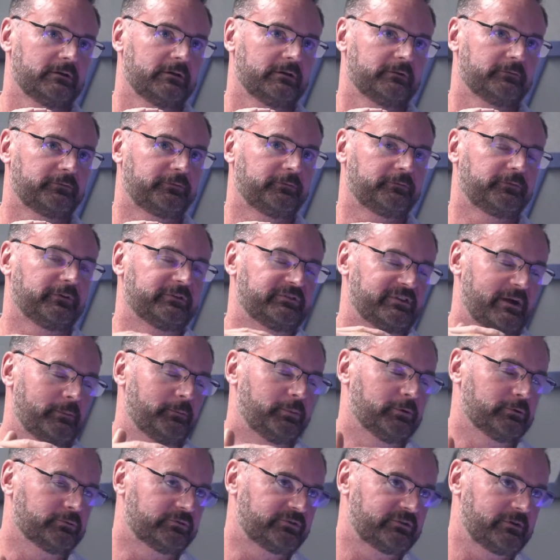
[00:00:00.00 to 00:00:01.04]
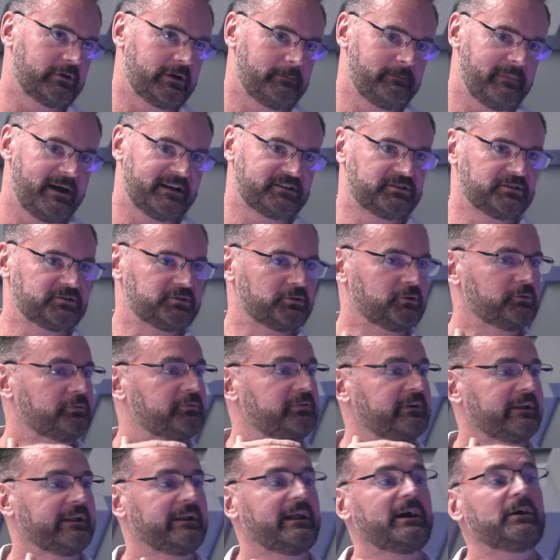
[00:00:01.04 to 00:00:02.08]
for example, imagine you're
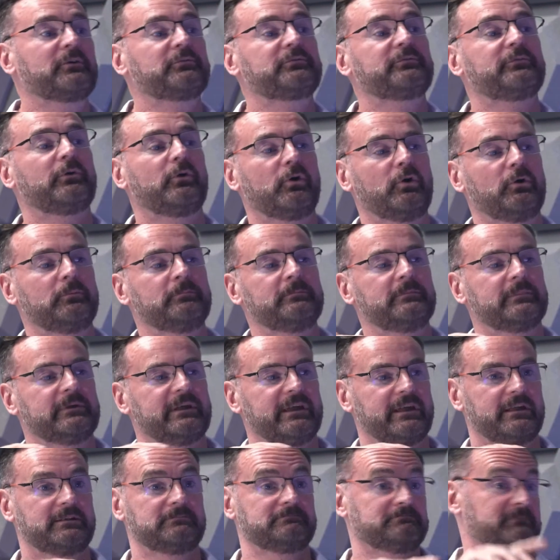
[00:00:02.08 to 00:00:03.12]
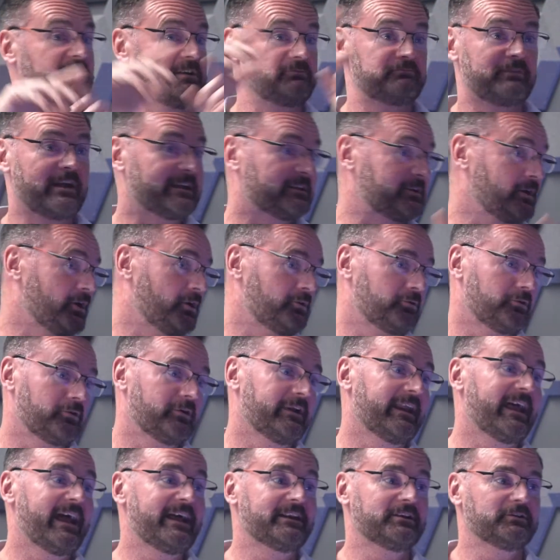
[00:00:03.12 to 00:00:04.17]
filling out a form in Radar or in
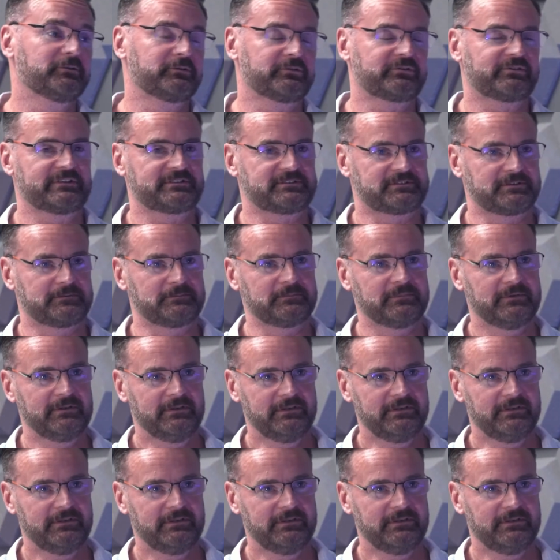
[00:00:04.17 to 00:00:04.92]
any other system,